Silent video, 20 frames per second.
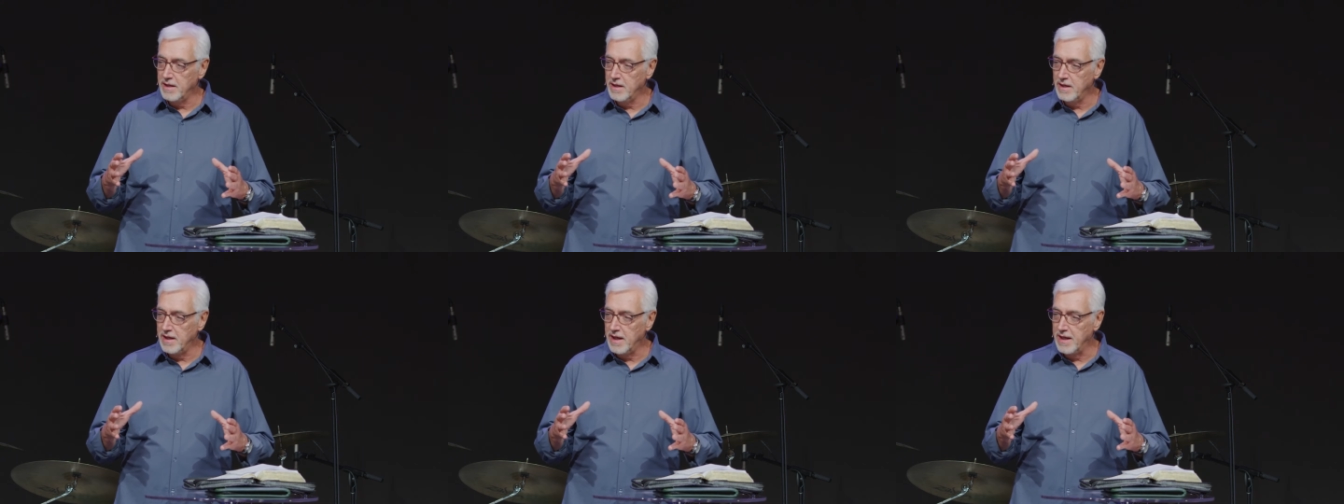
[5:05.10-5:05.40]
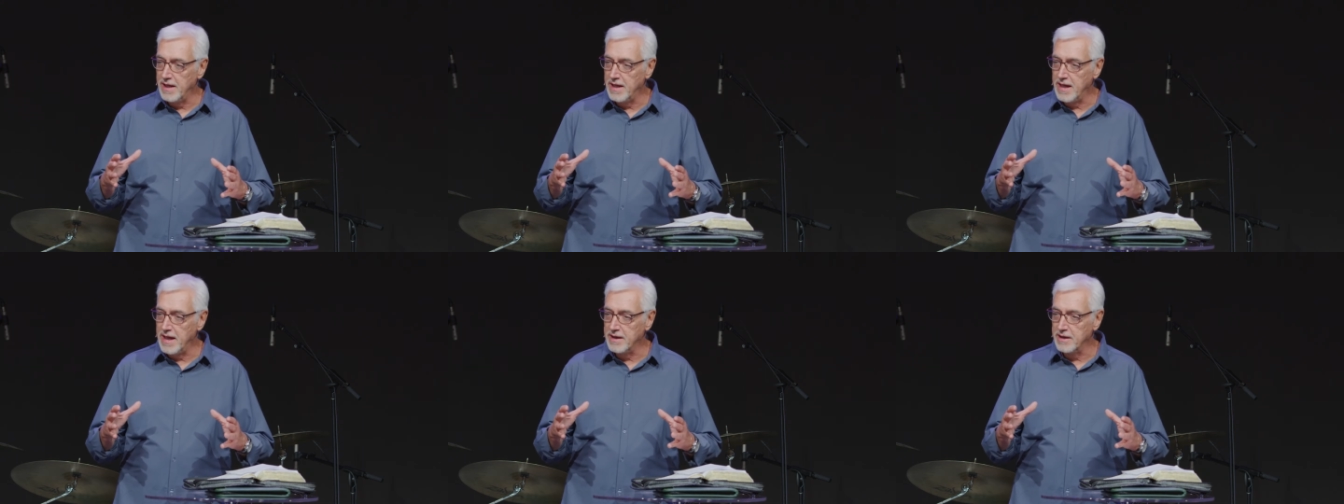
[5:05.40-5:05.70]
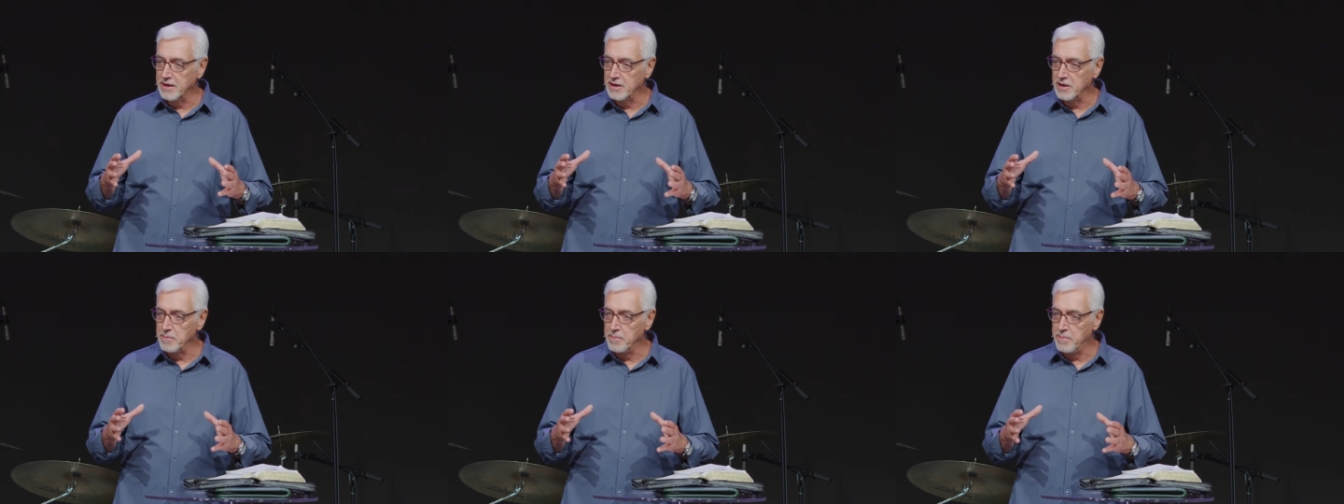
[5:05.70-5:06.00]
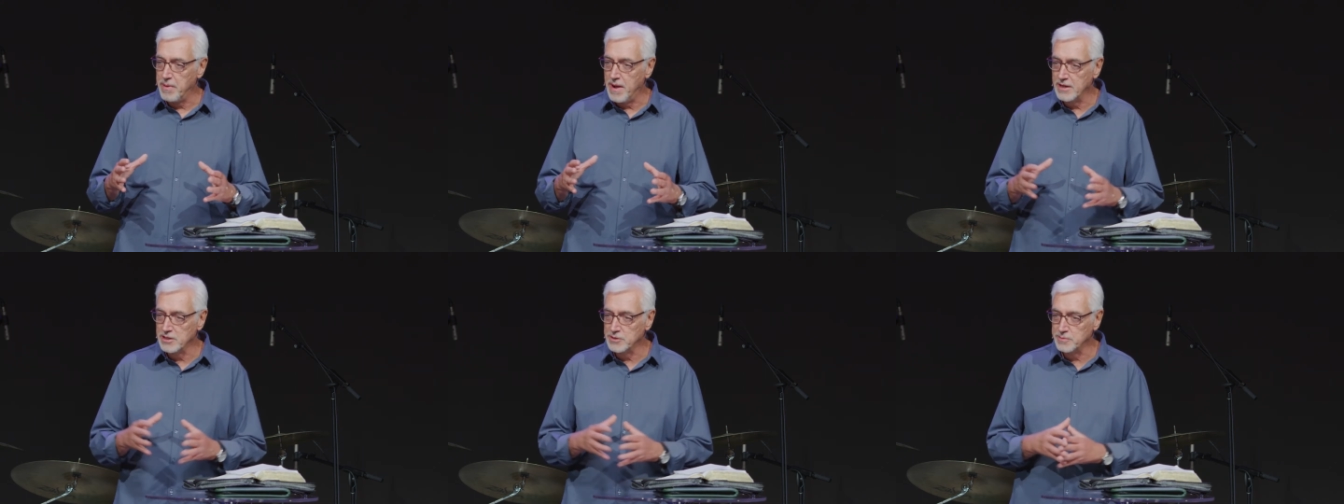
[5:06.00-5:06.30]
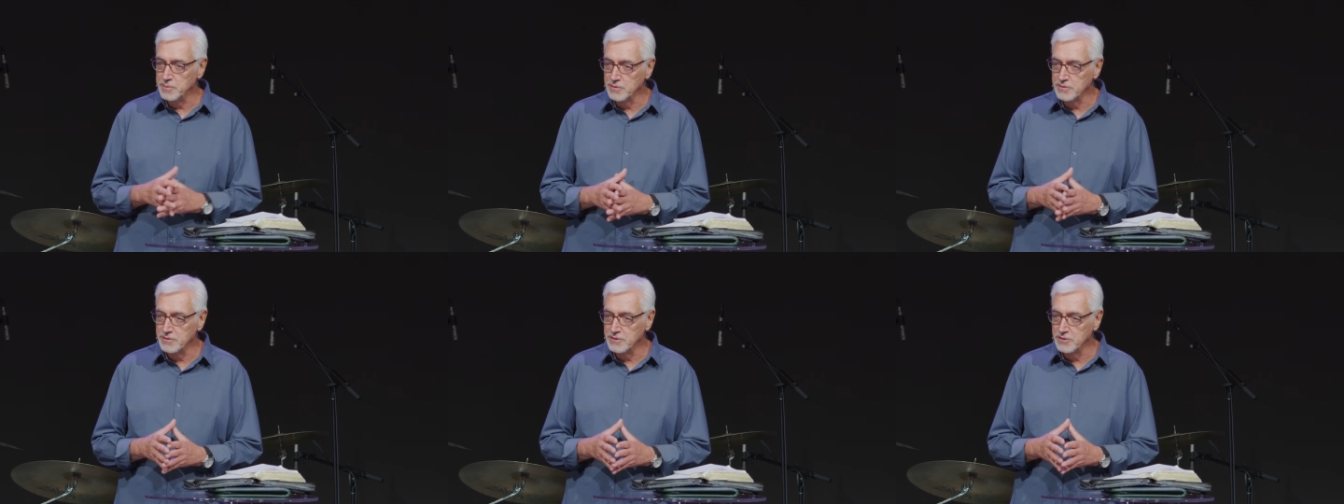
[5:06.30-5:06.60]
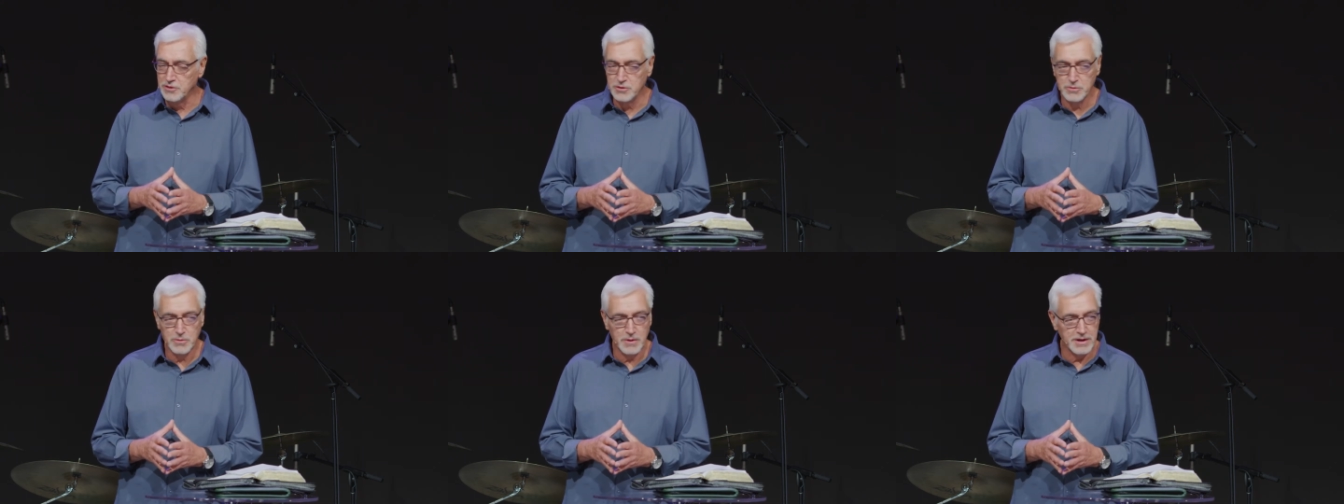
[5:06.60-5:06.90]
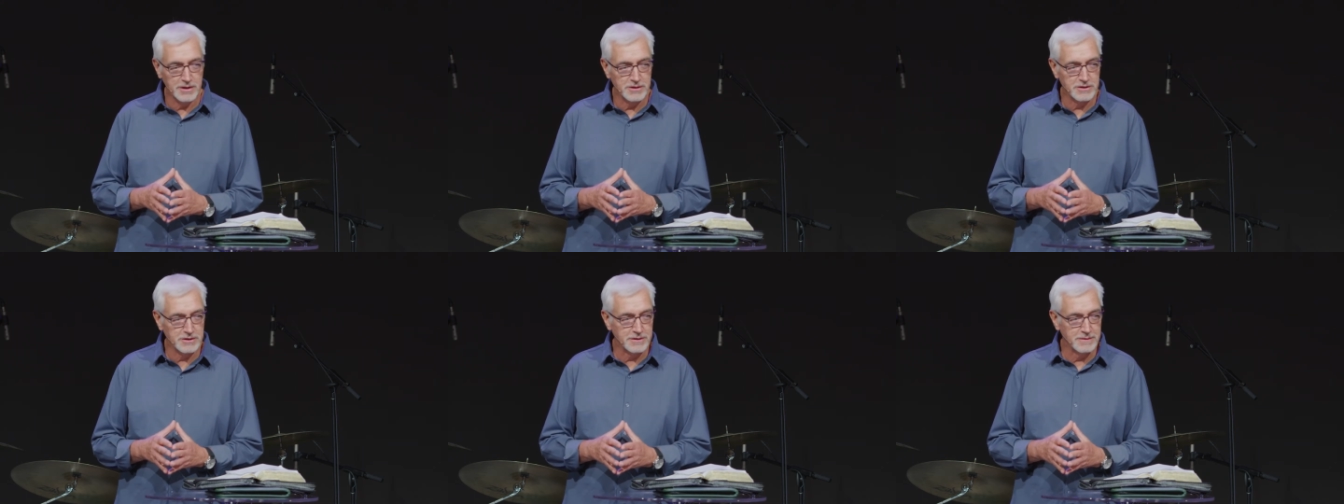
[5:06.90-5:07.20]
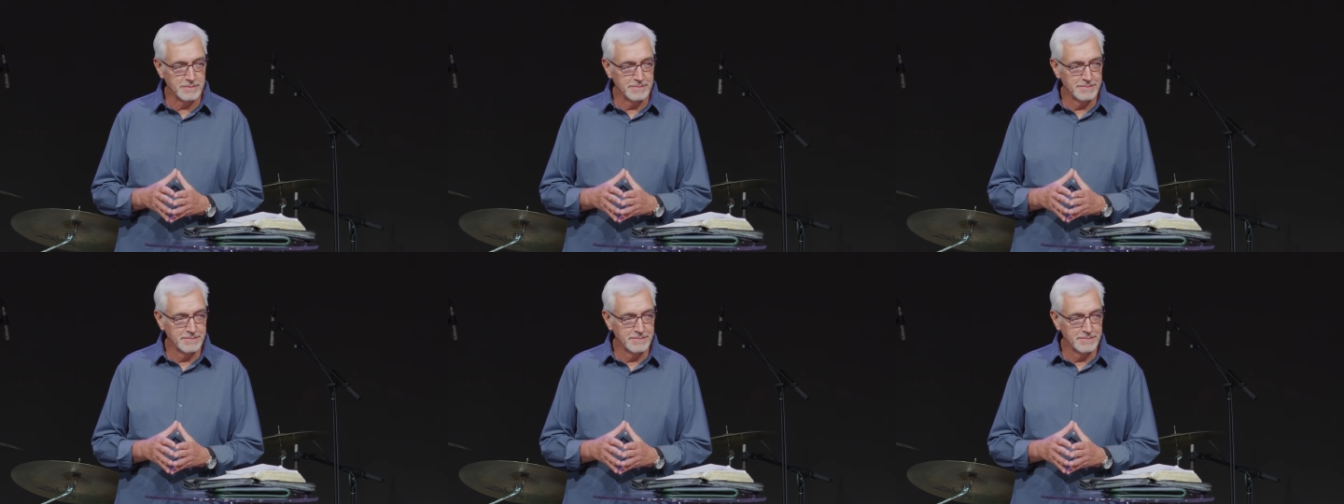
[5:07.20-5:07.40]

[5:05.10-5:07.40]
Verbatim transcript: I had an impossible situation.